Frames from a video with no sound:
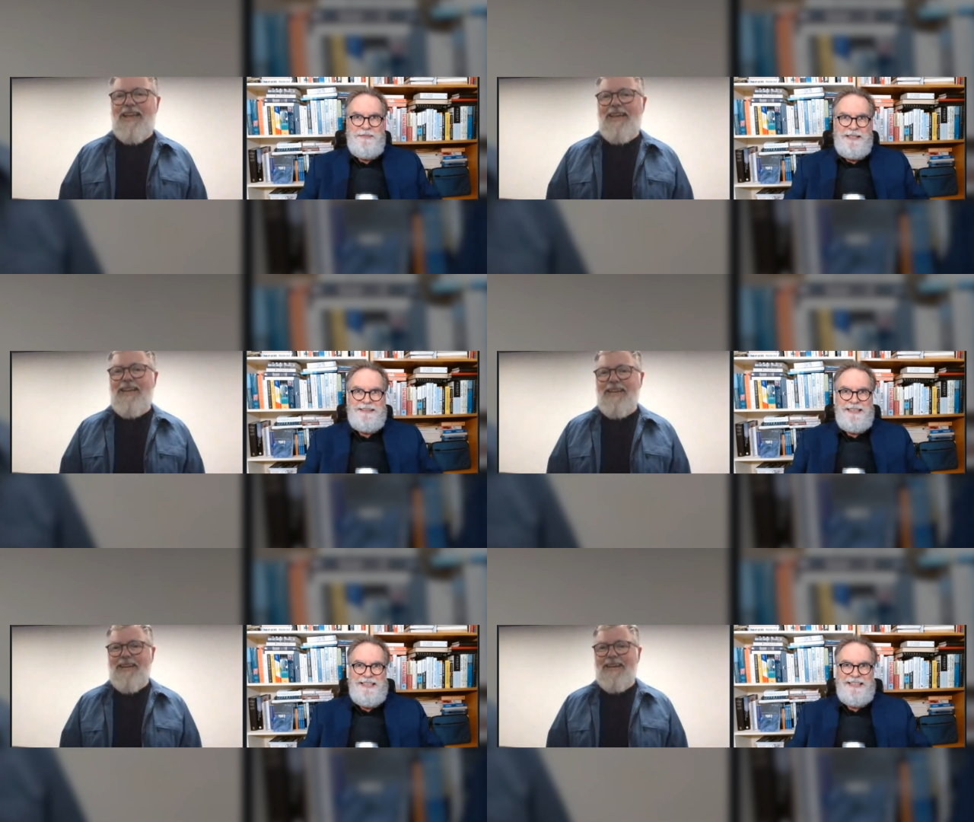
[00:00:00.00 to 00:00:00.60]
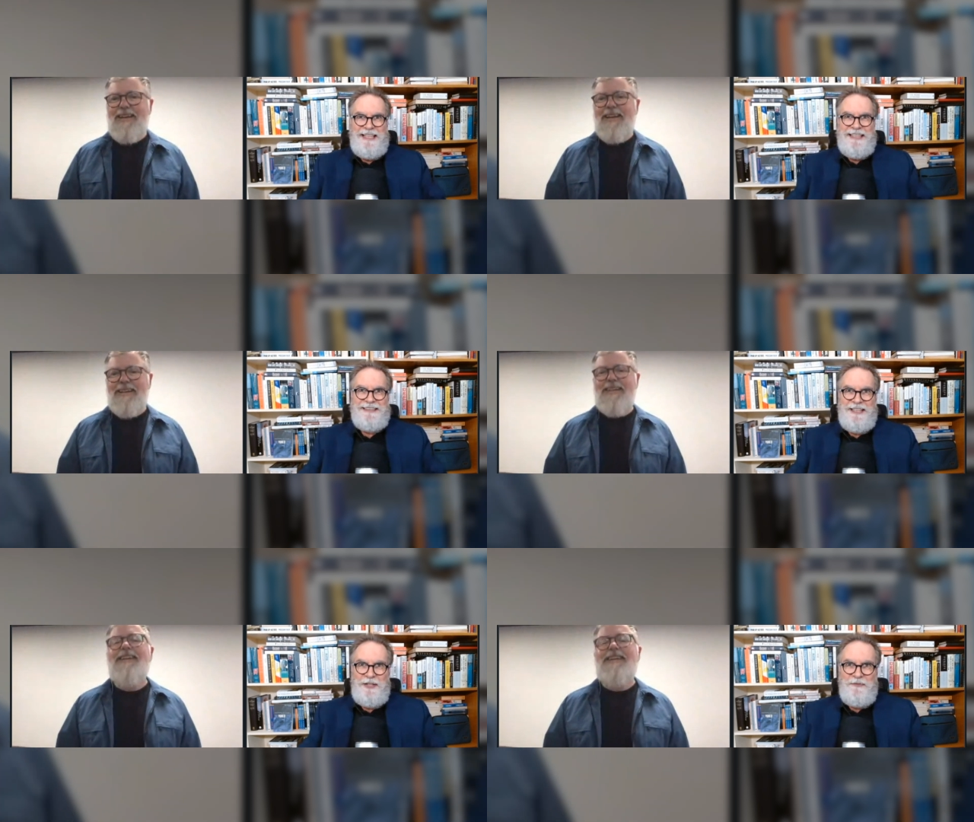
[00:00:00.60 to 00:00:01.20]
Speaker 1: but uh,
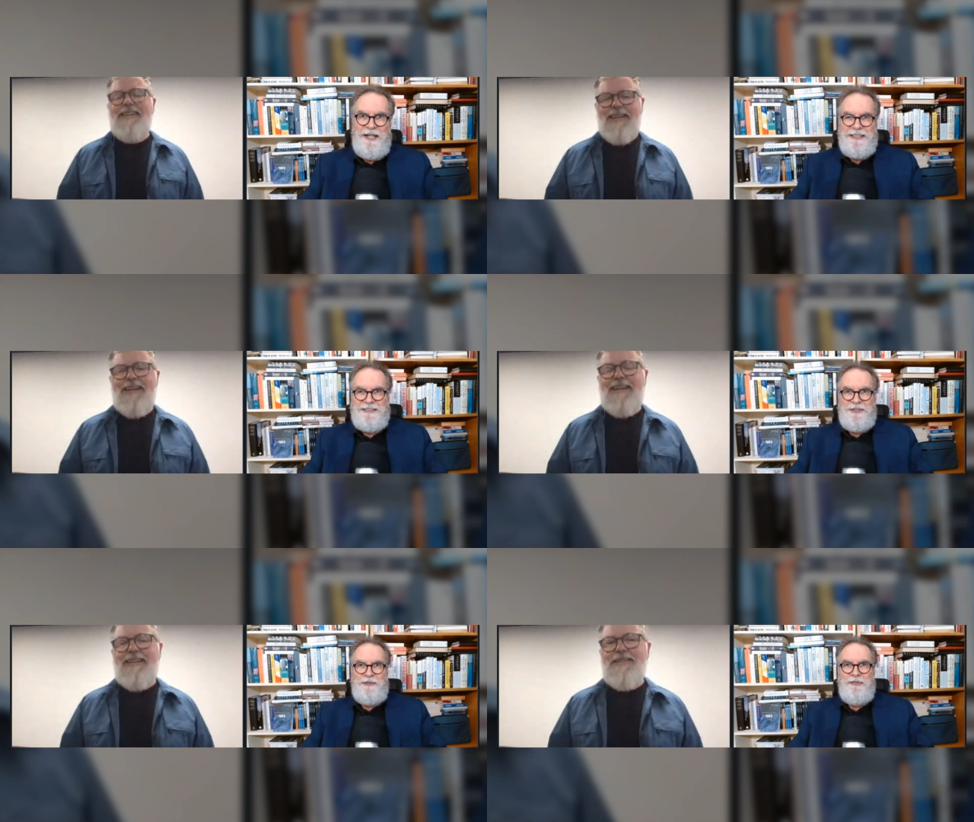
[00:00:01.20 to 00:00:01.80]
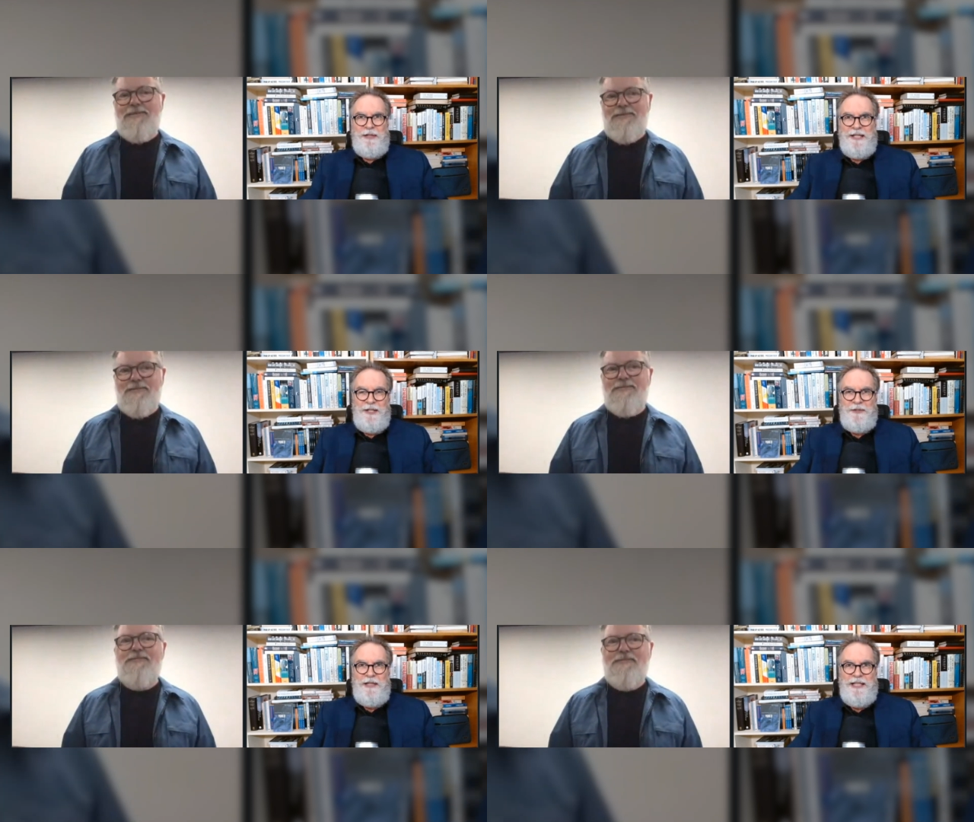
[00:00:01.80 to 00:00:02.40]
occasionally I'll write a yeah. song for my
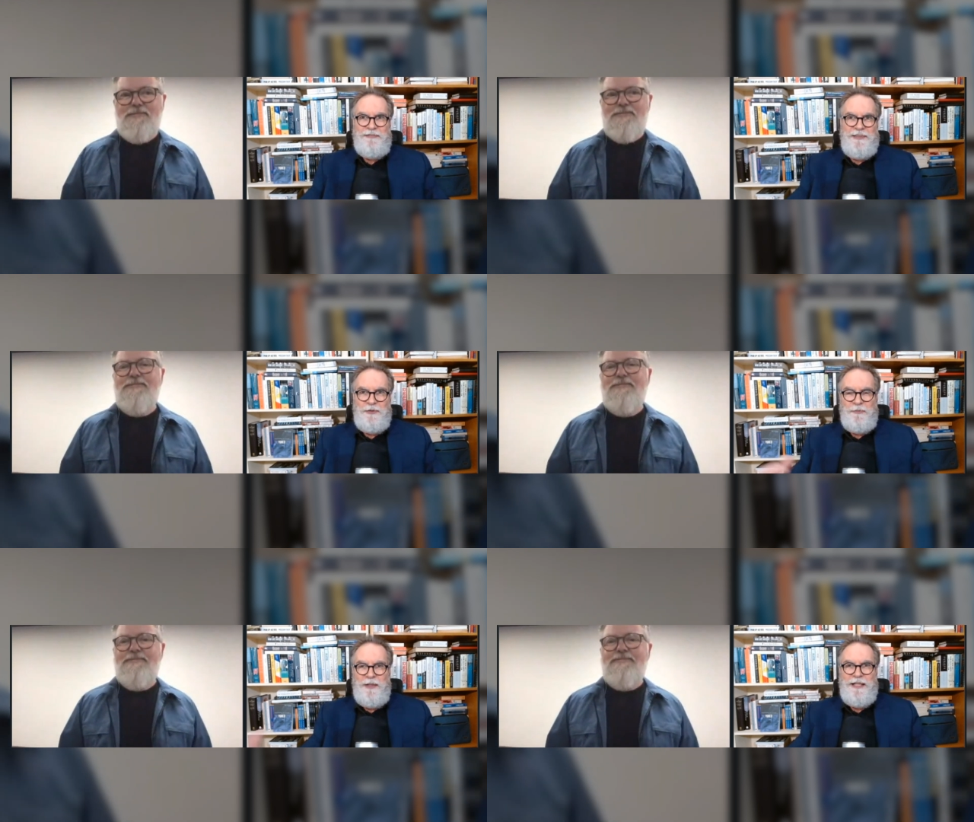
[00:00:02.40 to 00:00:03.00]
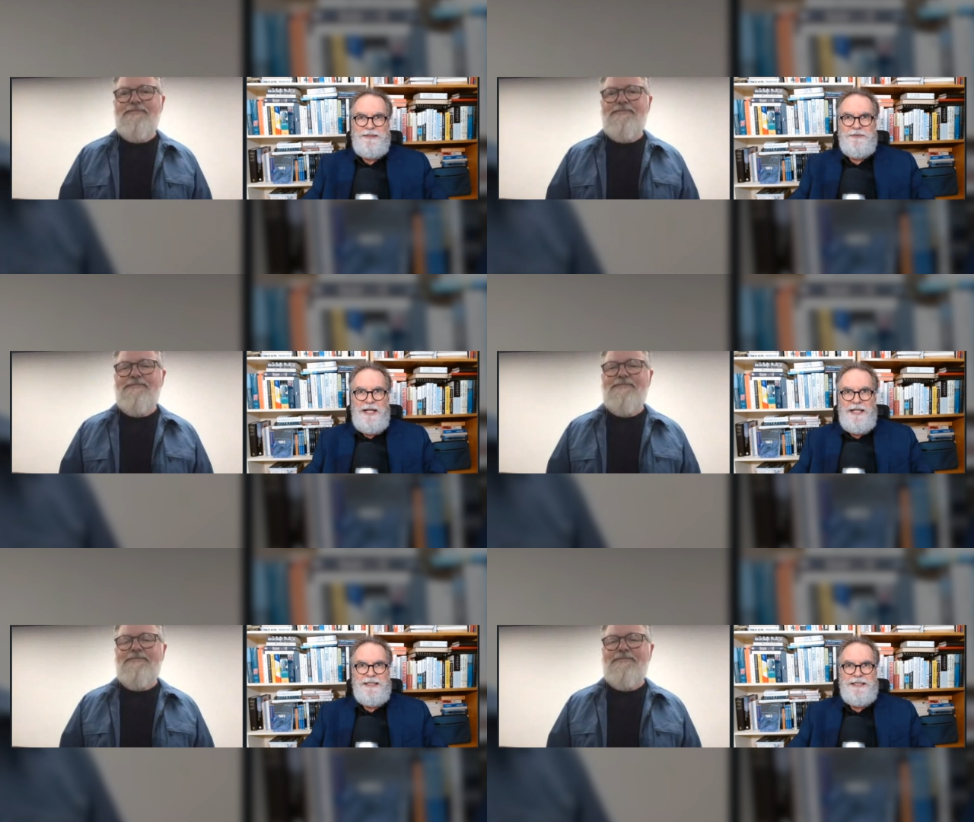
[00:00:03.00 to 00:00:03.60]
own benefit or my
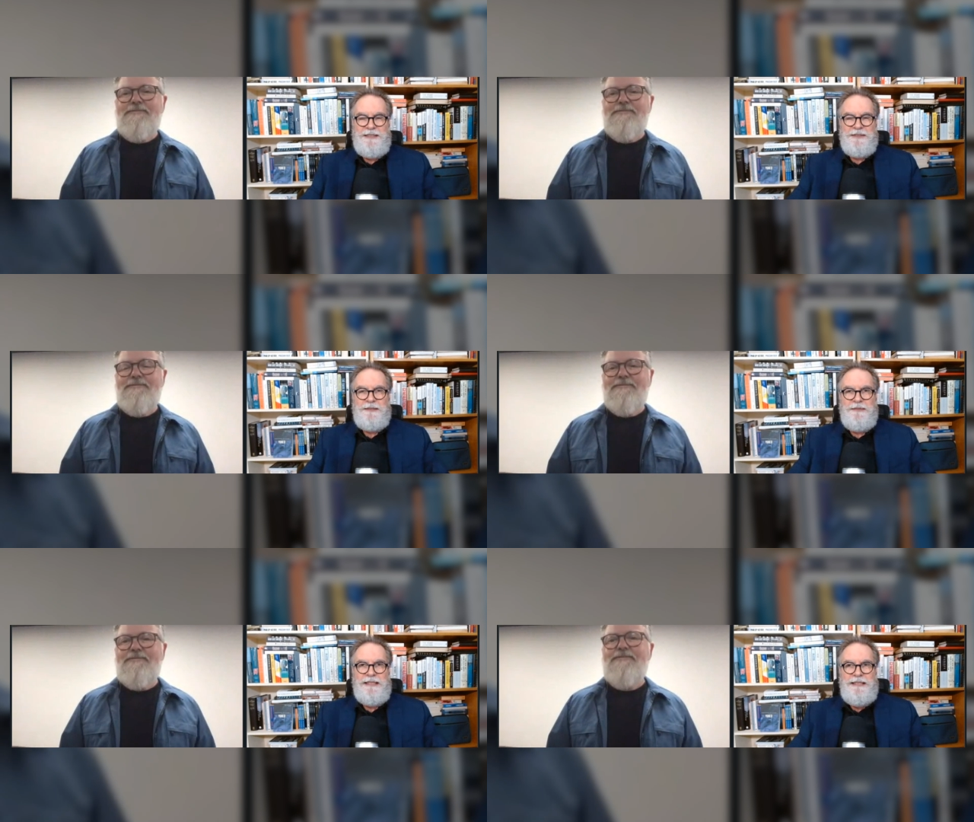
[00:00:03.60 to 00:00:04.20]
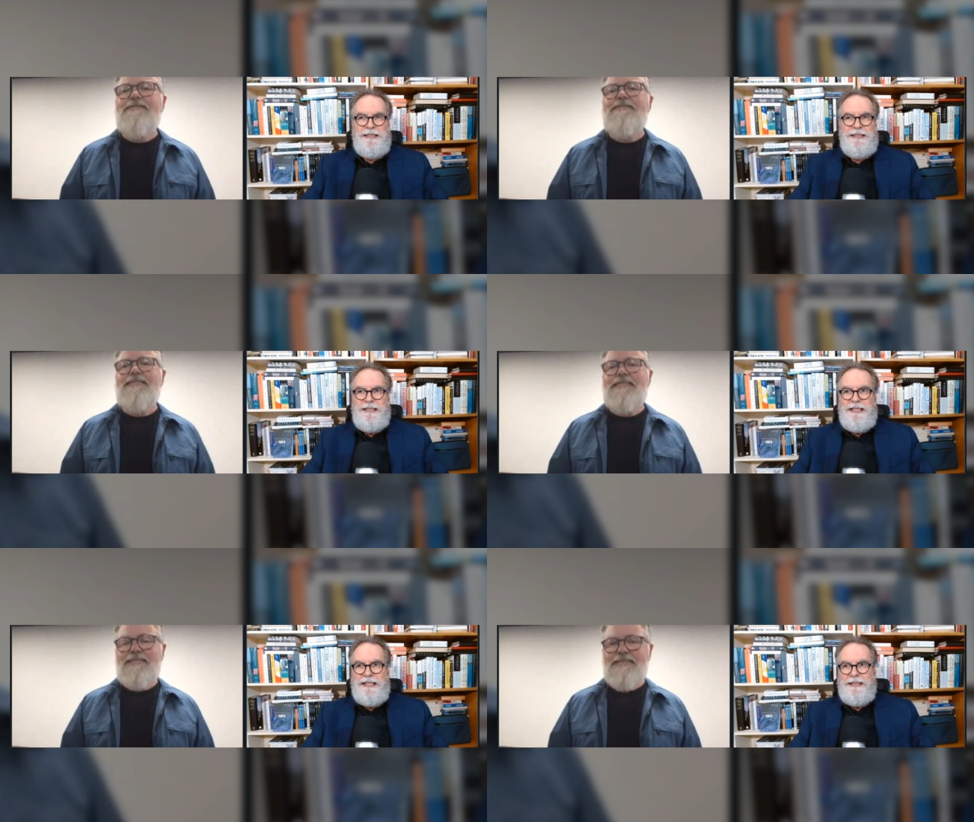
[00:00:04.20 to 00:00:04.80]
grandkids or something.
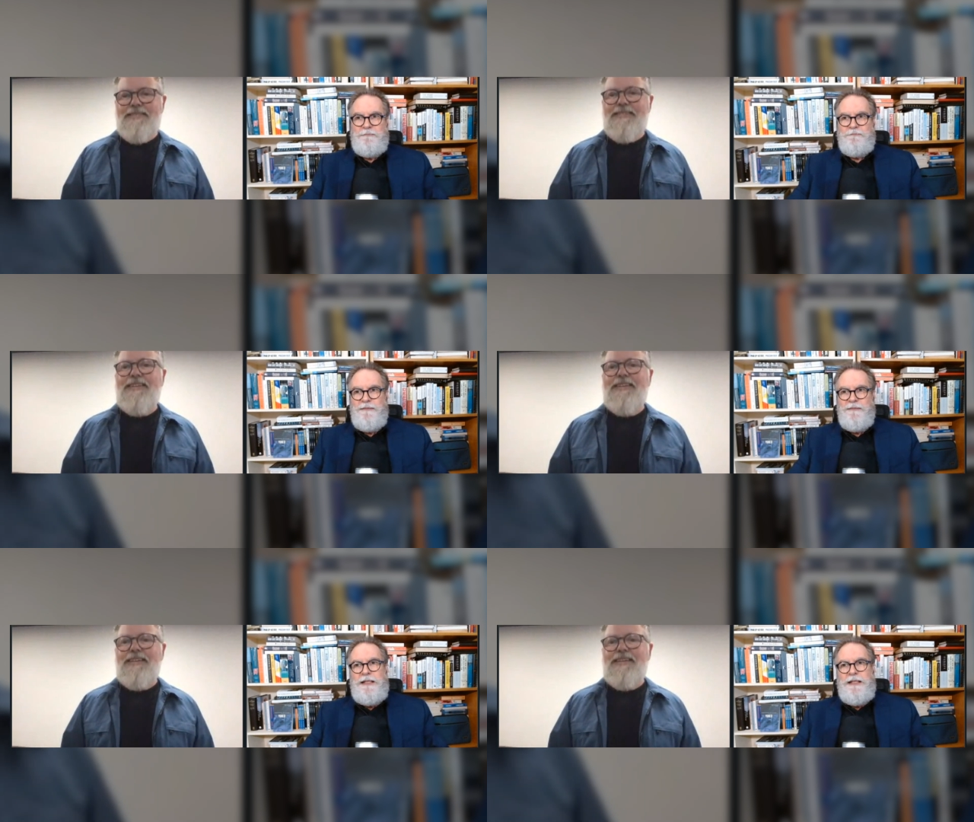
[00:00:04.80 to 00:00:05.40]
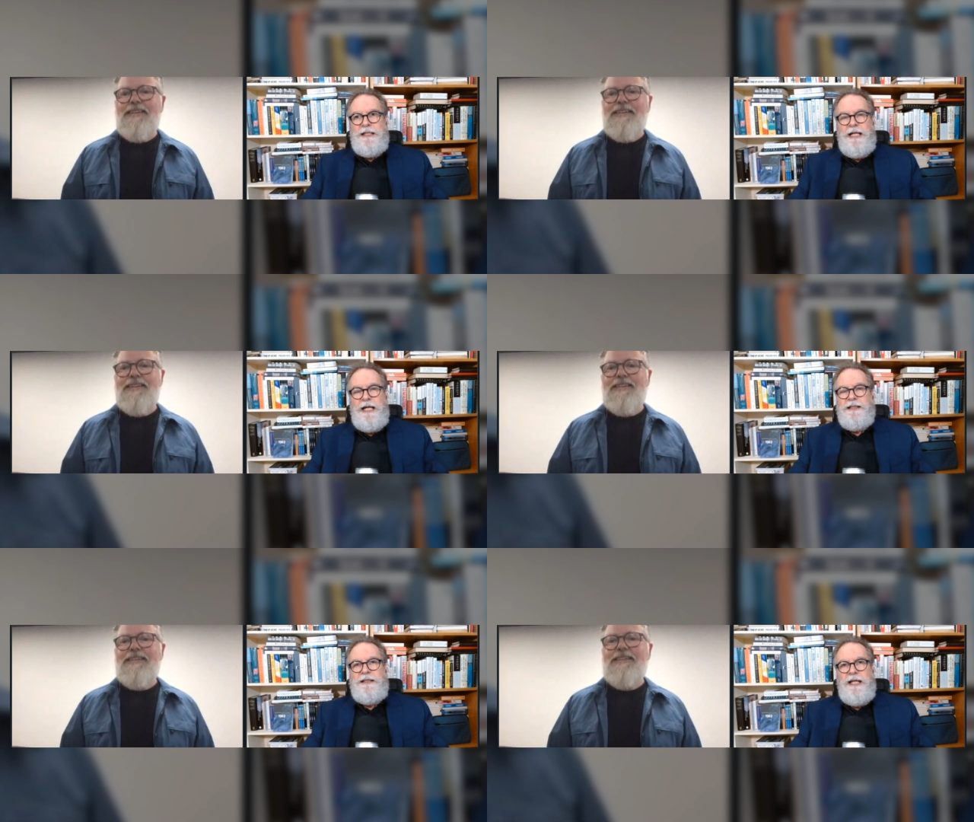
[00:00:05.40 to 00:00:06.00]
Um,
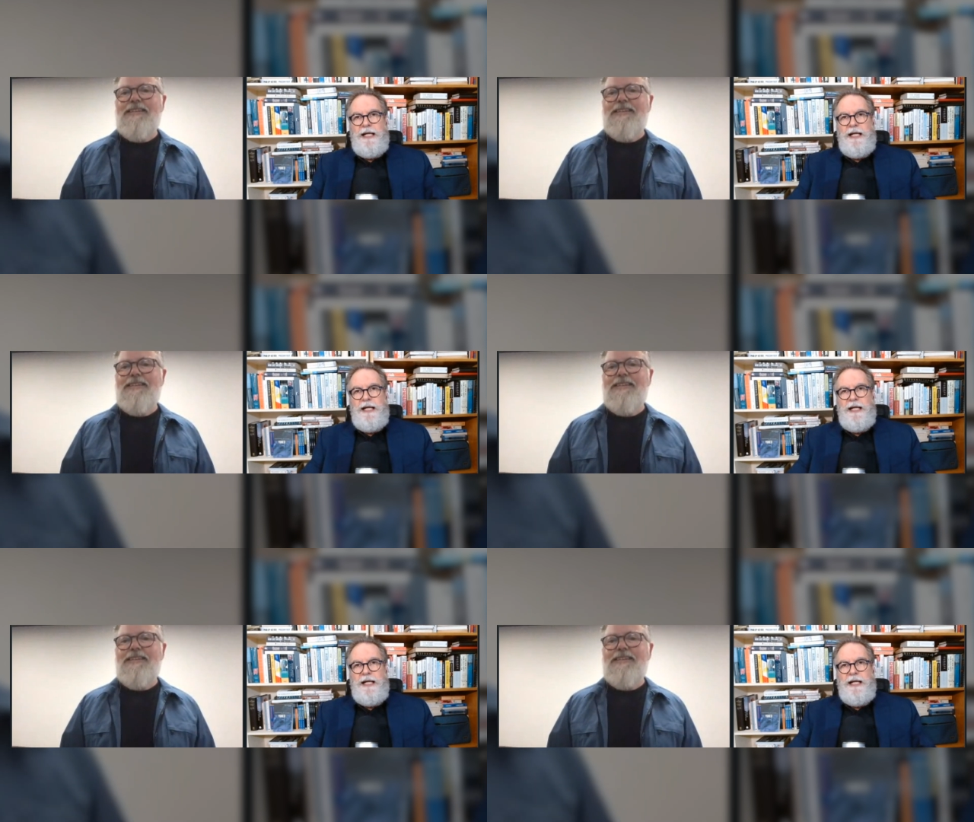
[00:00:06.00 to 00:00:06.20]
and yeah,